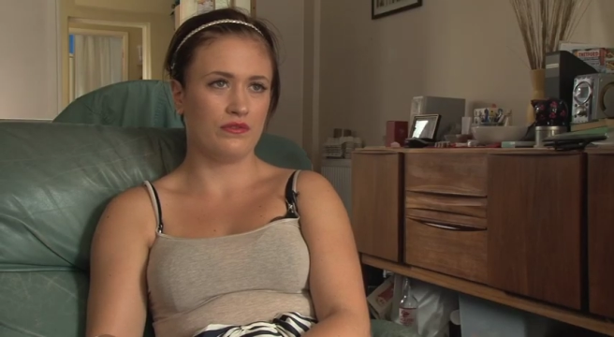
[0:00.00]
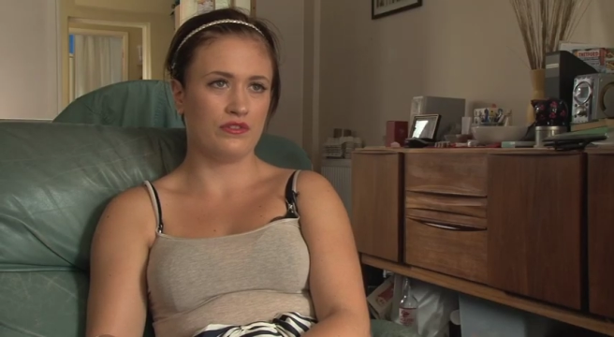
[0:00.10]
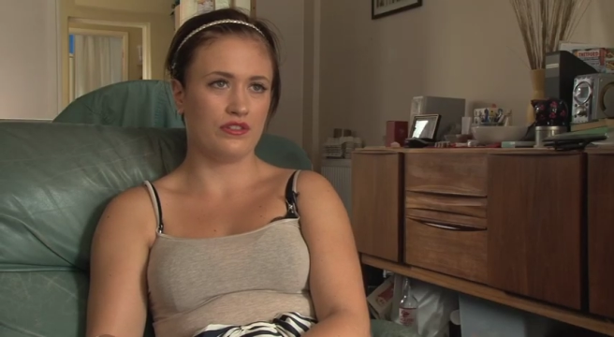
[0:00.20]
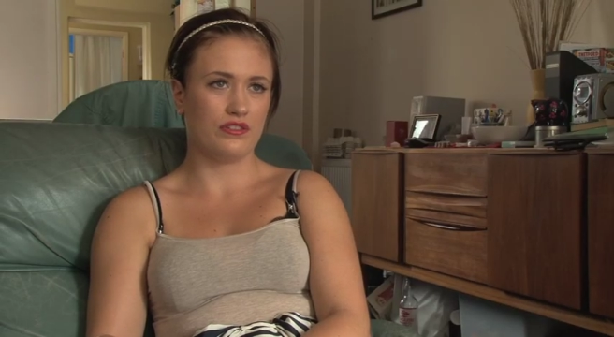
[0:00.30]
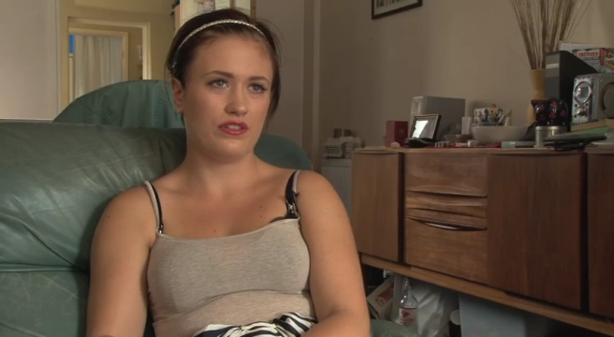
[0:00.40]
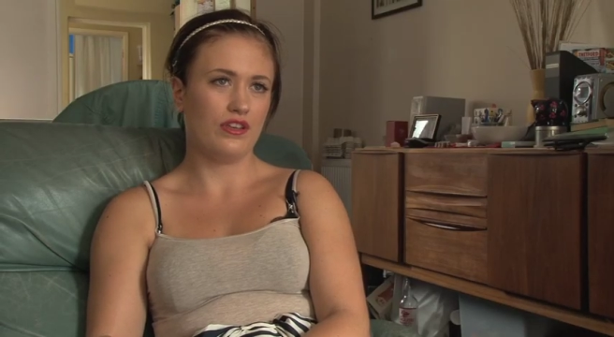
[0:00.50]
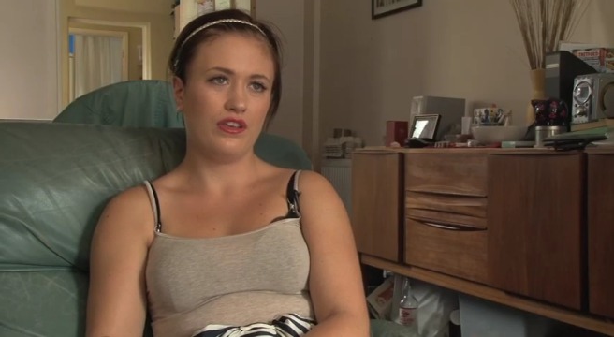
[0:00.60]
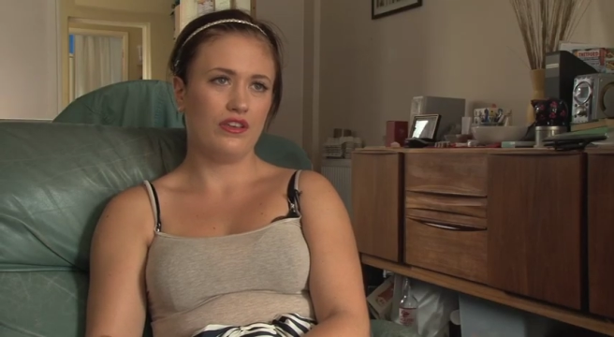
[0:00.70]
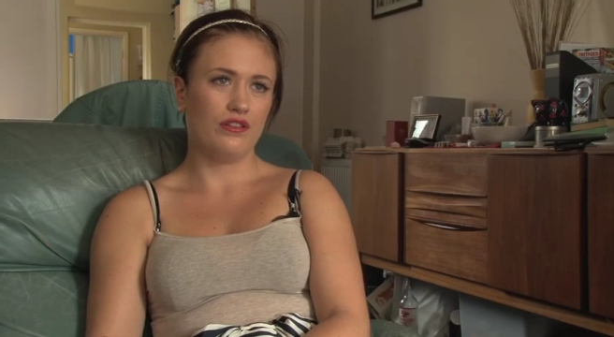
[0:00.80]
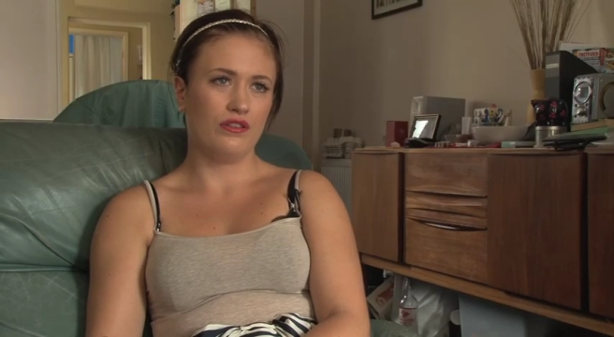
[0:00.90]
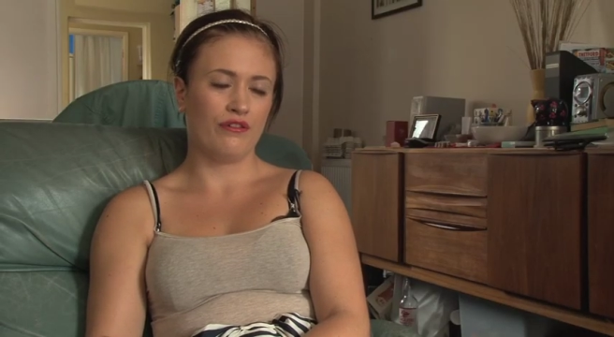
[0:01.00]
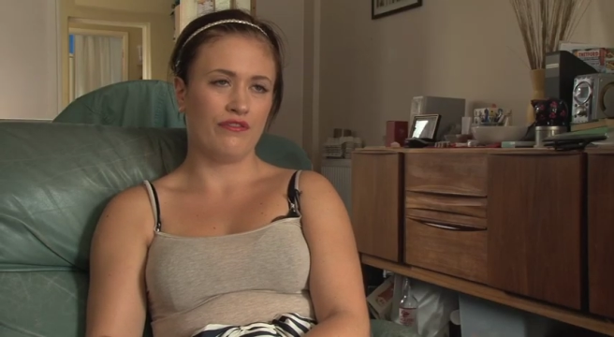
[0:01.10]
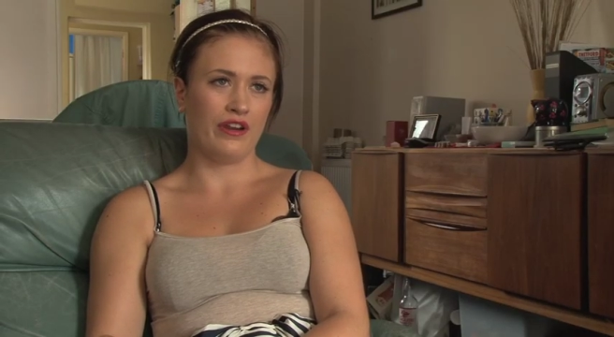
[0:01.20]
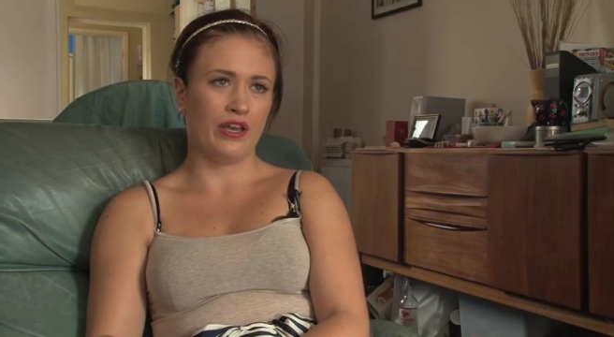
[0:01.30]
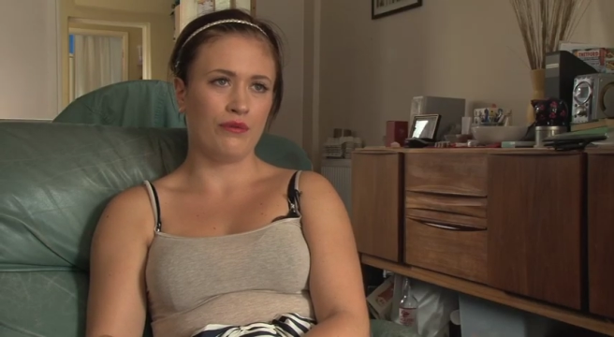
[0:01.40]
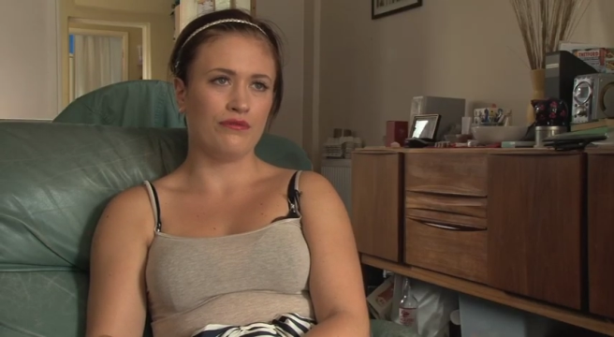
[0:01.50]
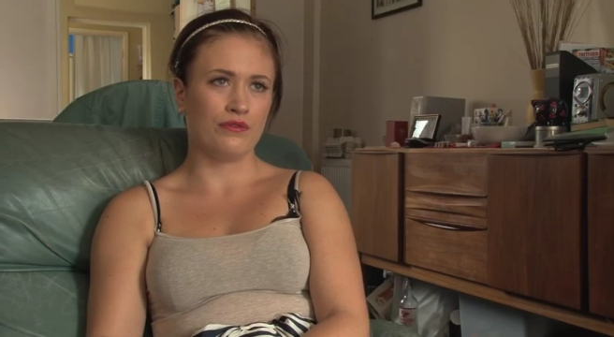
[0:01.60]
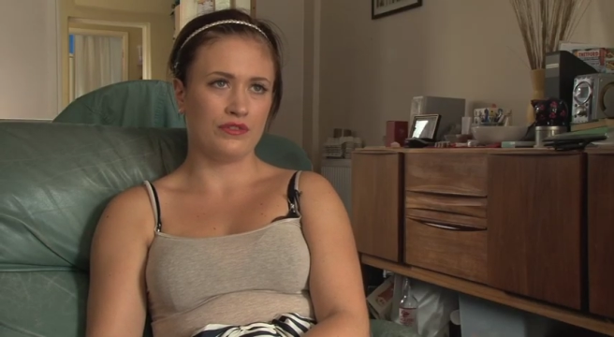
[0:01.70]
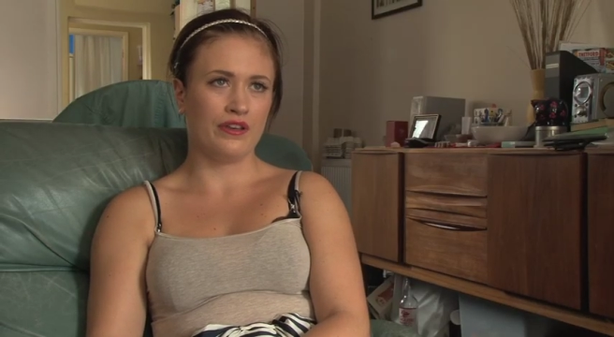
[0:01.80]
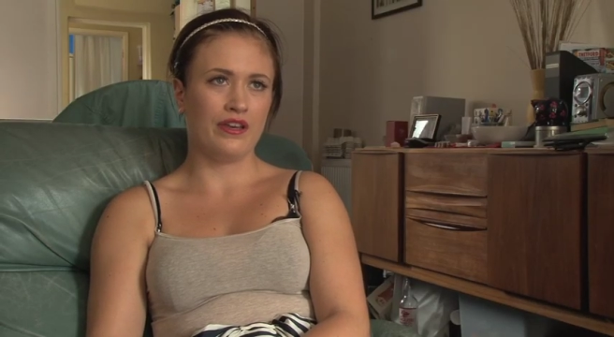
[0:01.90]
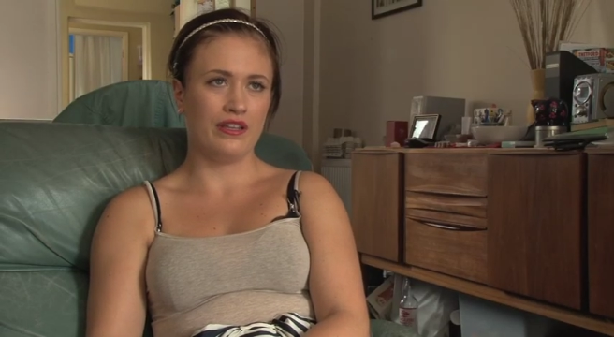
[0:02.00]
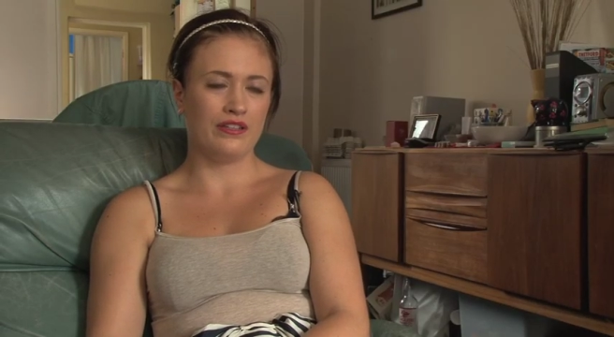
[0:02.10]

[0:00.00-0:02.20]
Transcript: was just not very helpful. So early